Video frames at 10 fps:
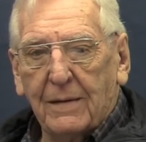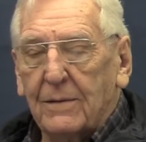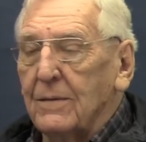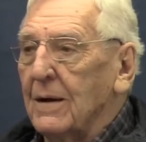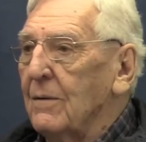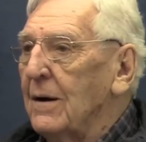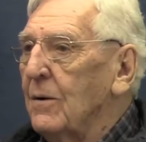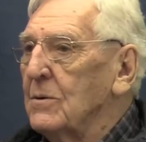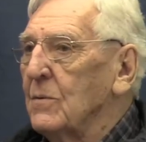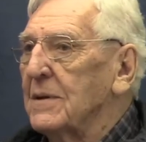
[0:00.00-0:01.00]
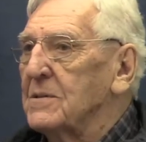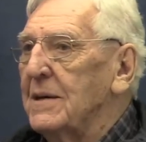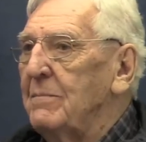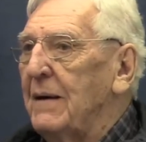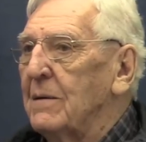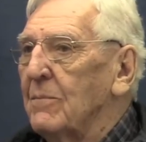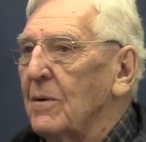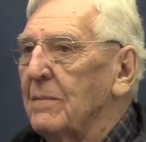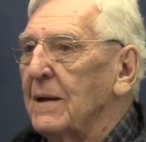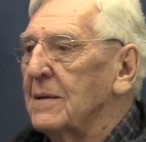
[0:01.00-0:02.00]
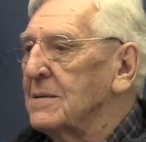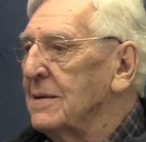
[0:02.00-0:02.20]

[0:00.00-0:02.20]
I always want to say Mentmore, but it's